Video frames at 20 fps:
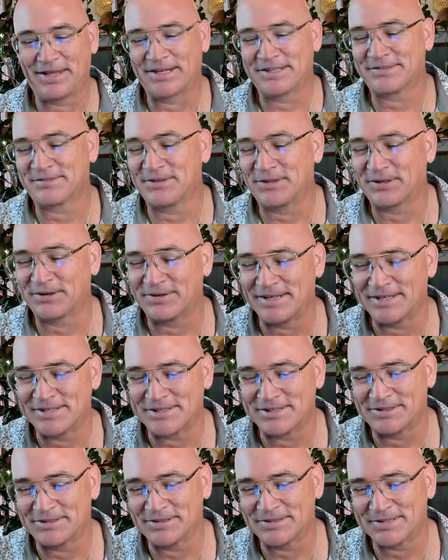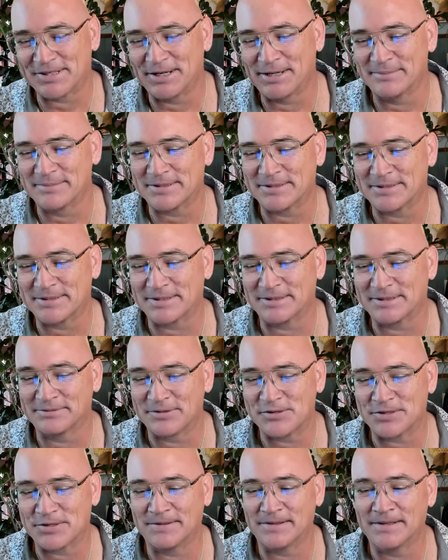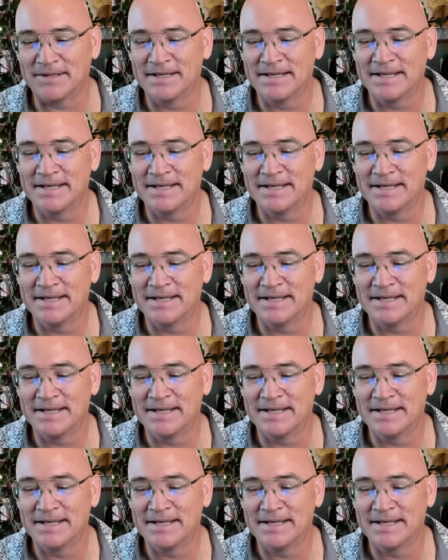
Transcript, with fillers: thanks for the question though, Samson, for sure.